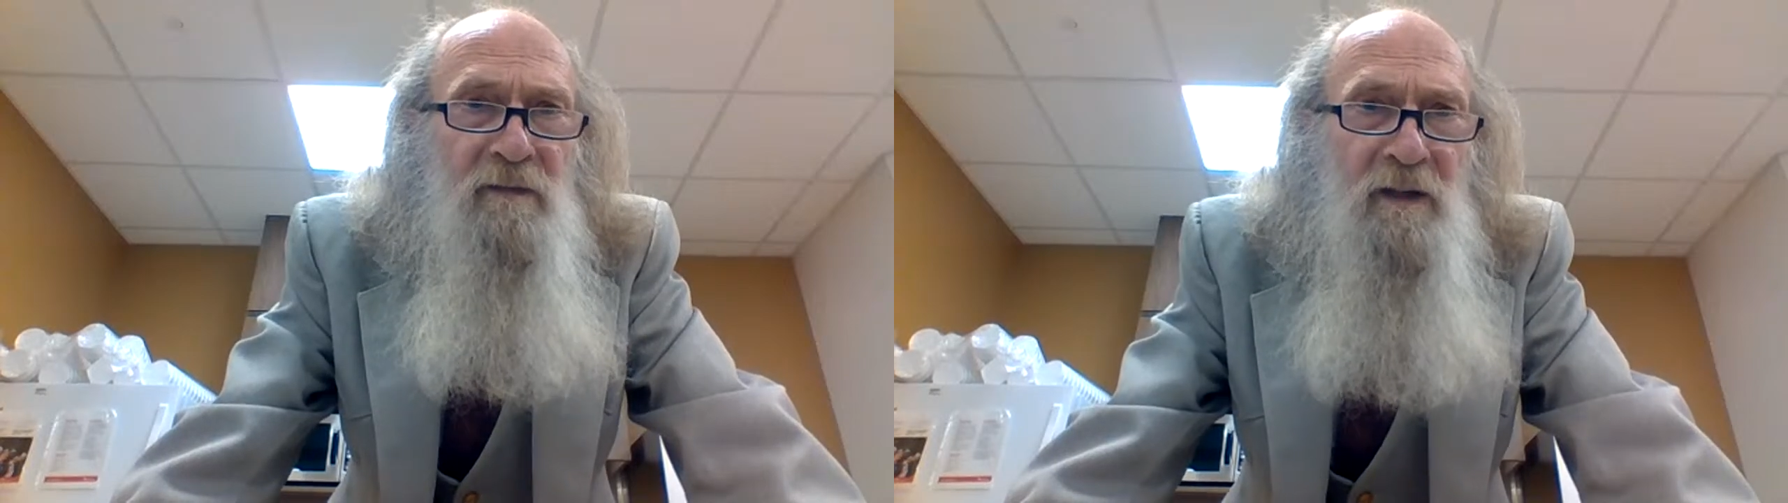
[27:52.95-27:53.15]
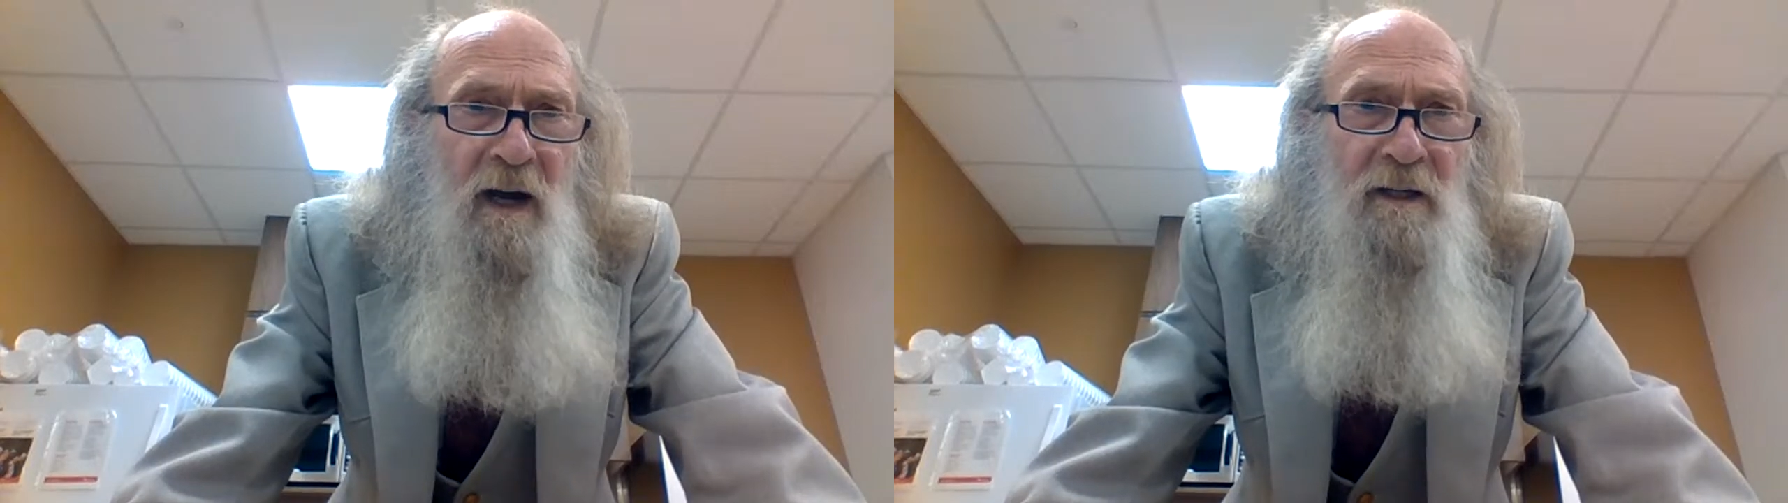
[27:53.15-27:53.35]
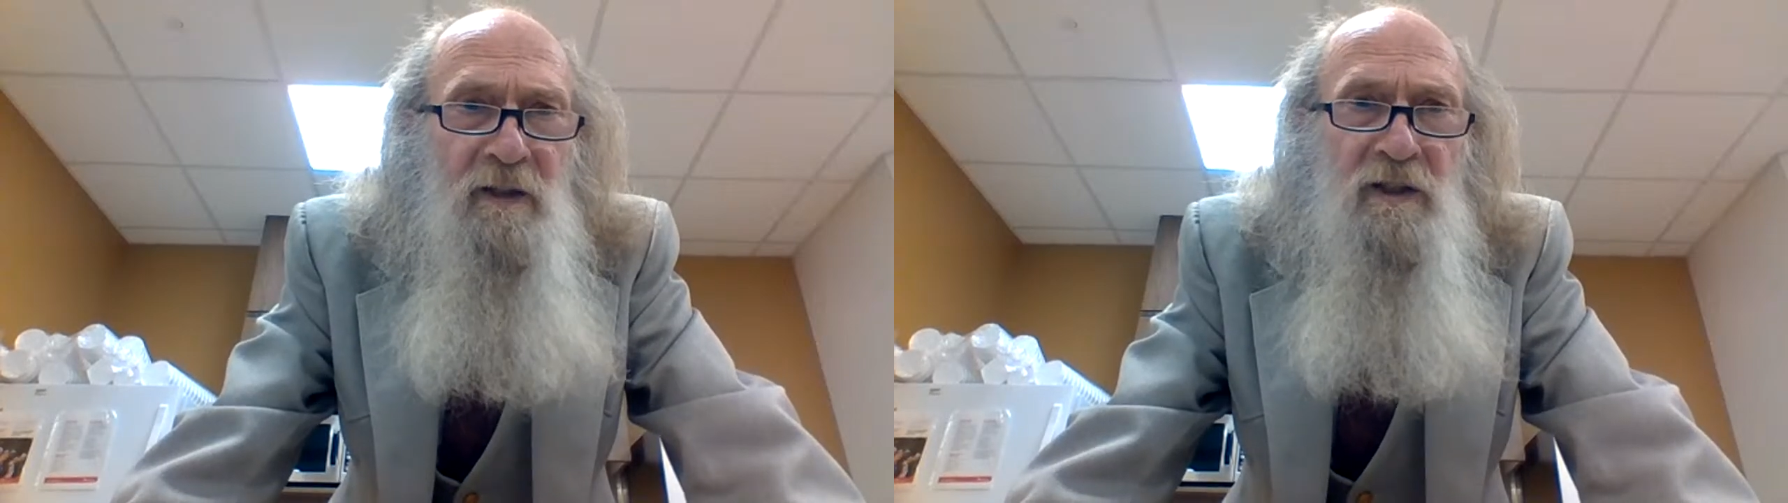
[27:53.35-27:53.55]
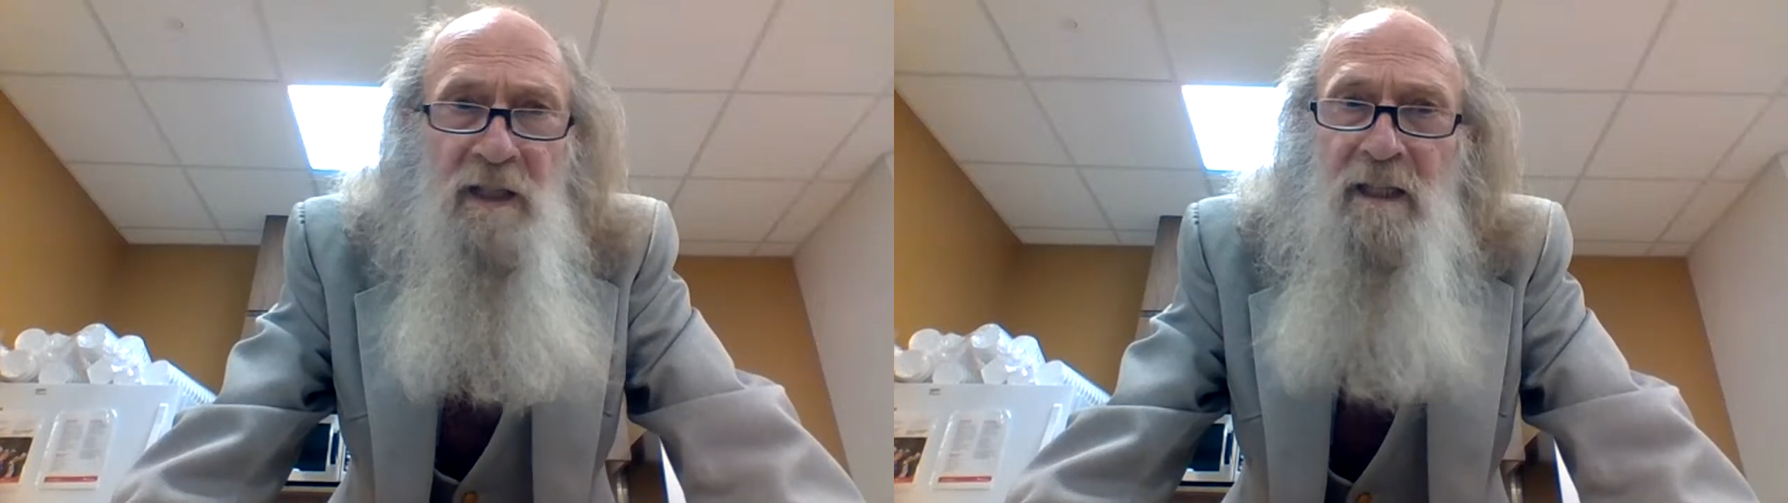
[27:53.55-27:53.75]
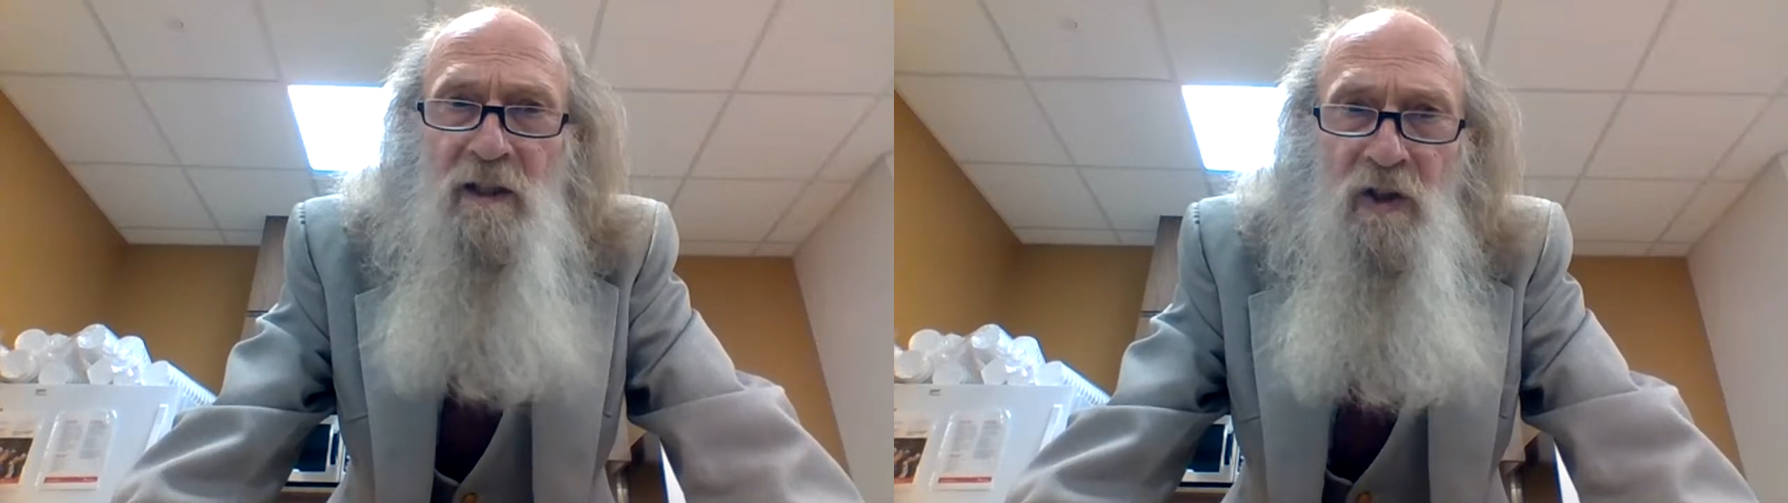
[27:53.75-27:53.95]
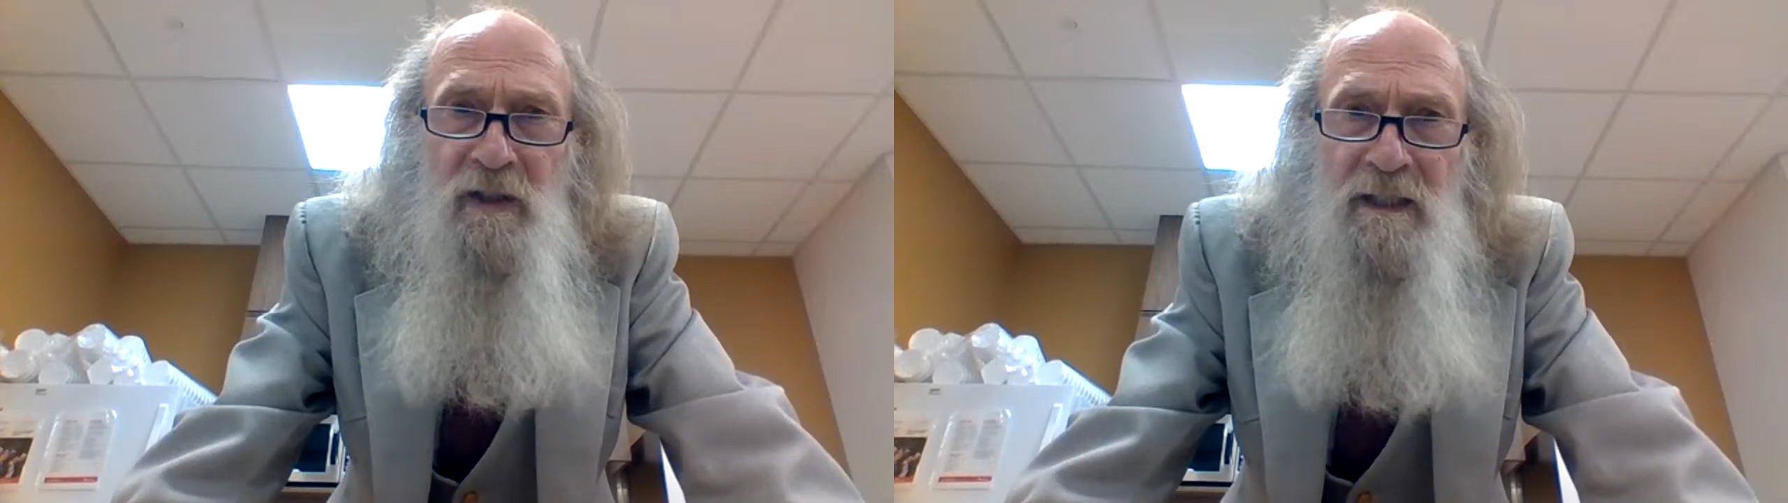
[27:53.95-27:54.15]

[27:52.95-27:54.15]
the doctors take a look